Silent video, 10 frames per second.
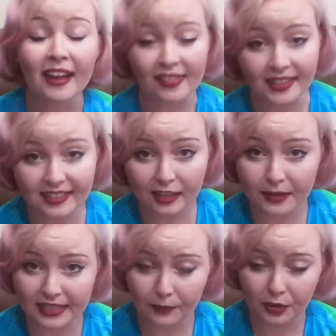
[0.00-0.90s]
And this is going to
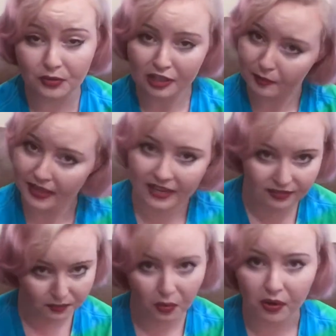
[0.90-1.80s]
be someone who's going to be
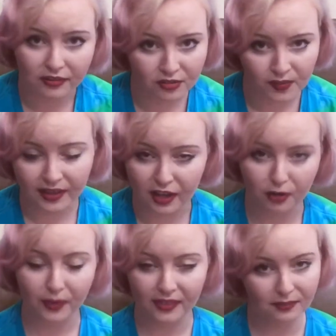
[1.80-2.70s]
even more
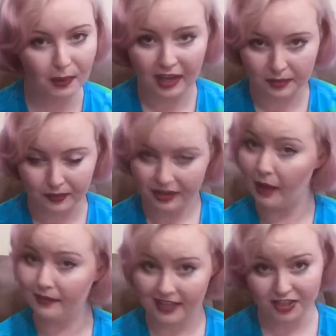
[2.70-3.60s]
familiar with possible
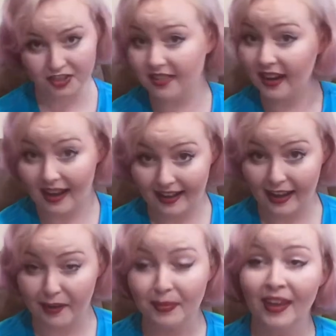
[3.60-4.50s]
accommodations than I
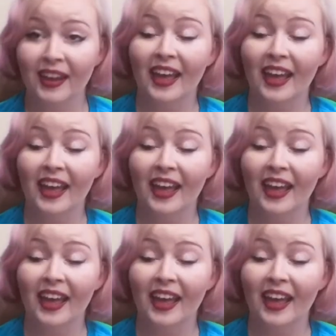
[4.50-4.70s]
am.